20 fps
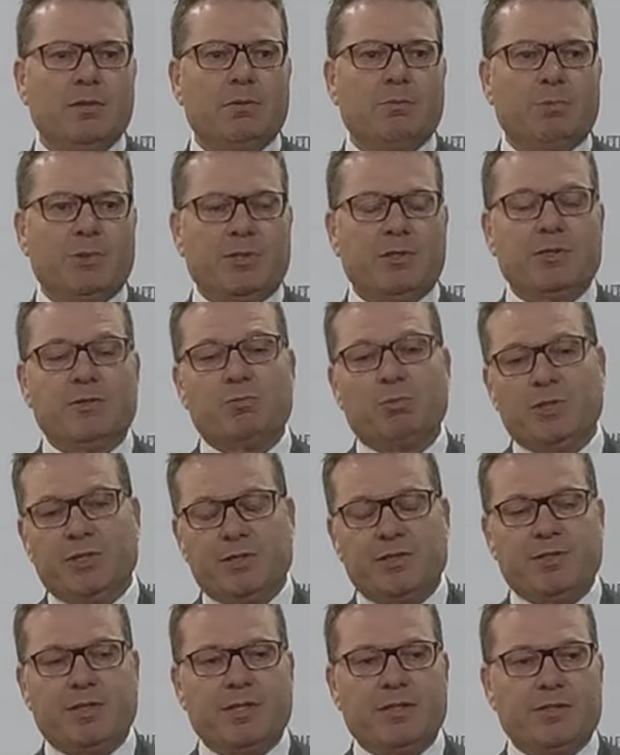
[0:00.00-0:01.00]
because we
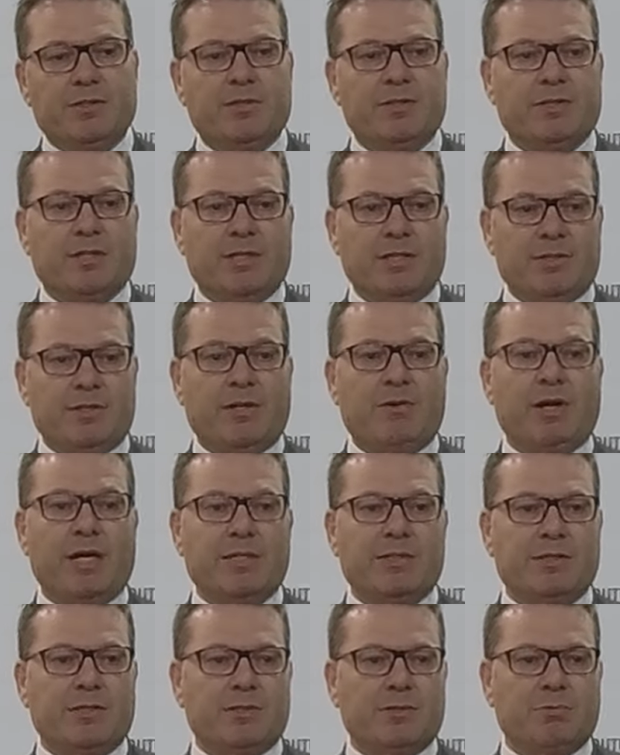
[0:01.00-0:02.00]
seek to seize their
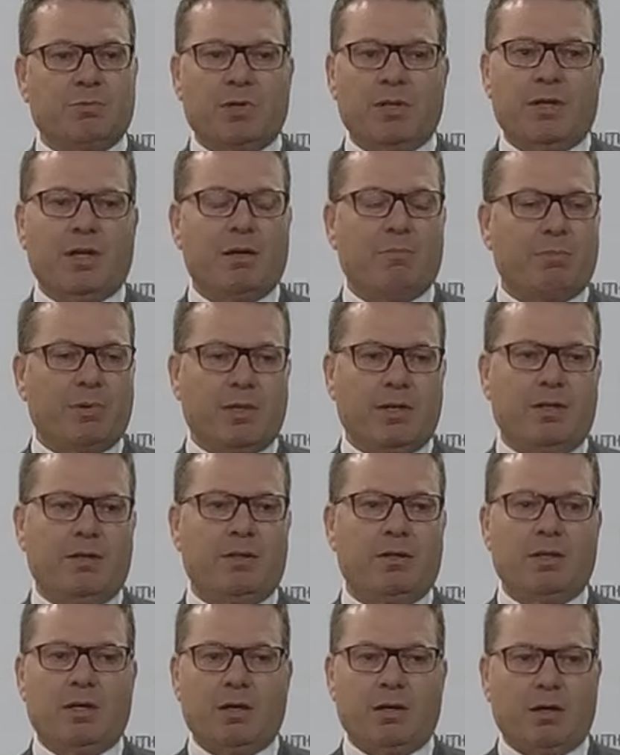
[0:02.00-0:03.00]
assets, whether that be
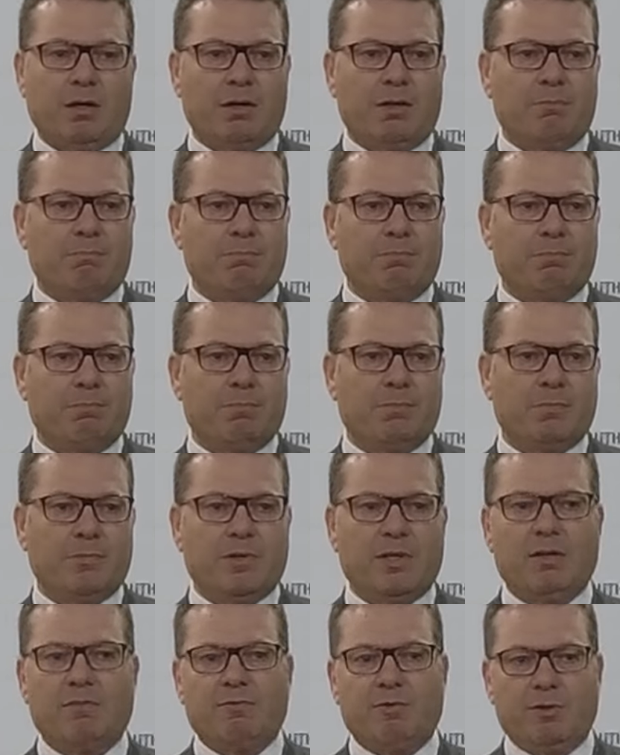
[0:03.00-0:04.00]
their home,
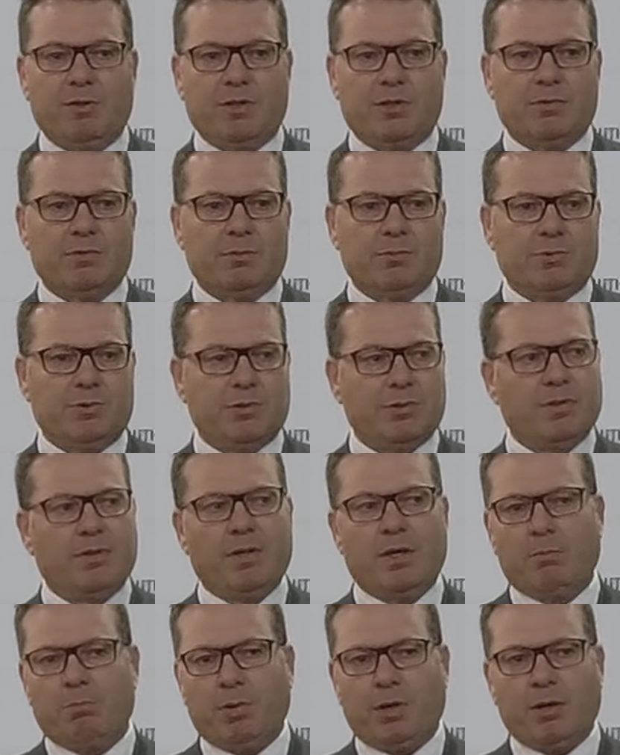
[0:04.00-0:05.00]
their vehicles,
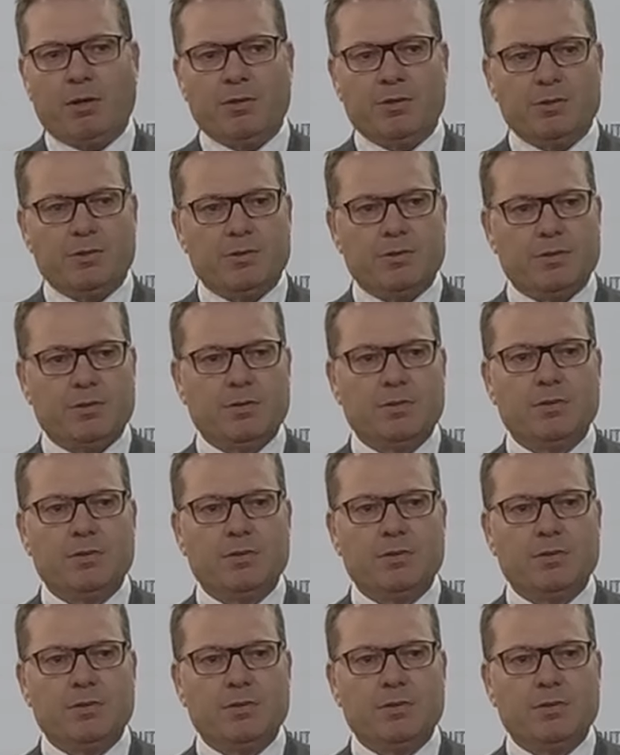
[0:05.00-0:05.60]
their boats.